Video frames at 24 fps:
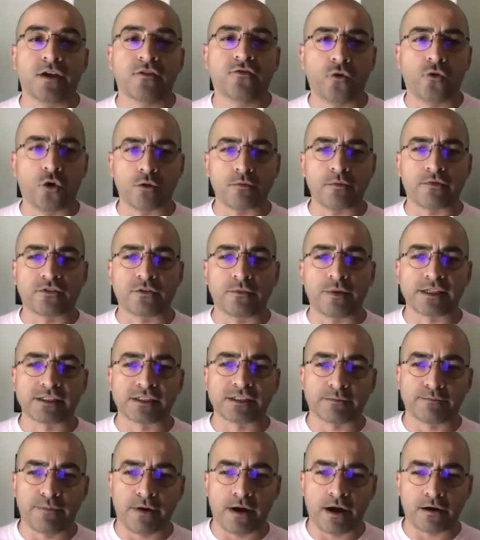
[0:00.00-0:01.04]
form of
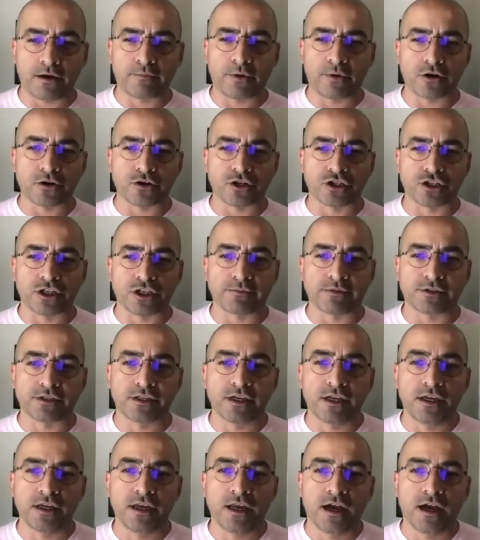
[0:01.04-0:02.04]
domestic partnerships,